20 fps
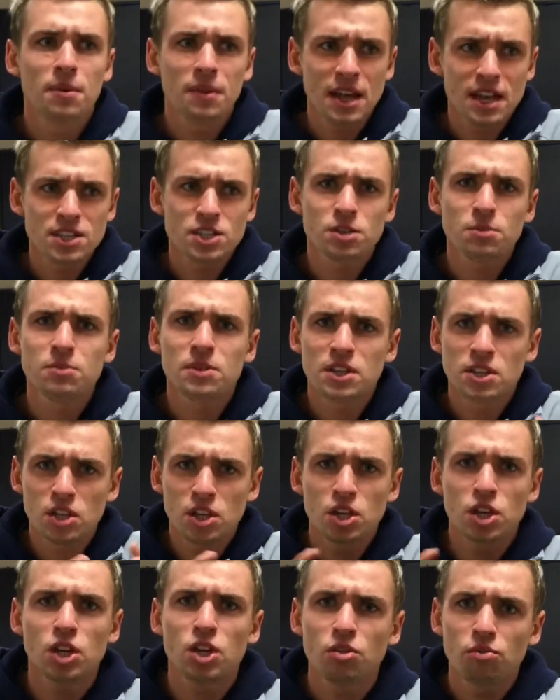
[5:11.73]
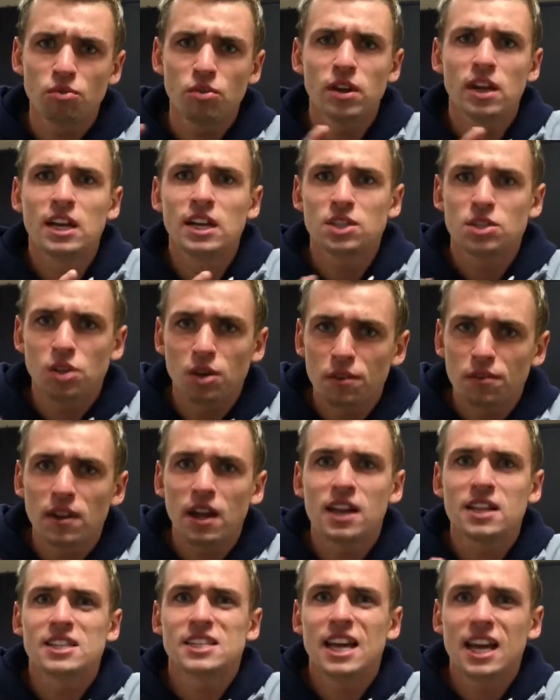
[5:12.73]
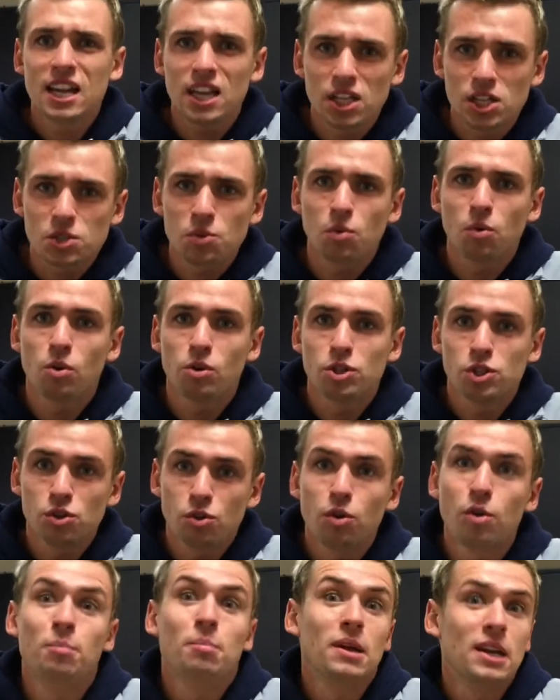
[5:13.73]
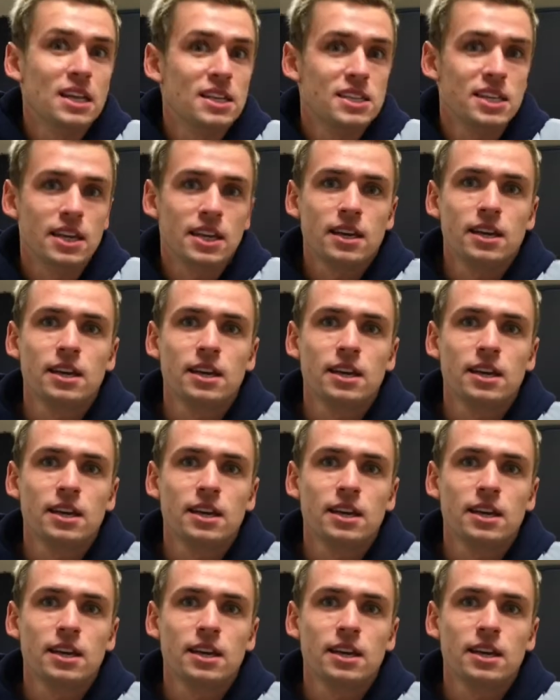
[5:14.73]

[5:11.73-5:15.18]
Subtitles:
But that's something that you can really sort of like tailor towards your ability.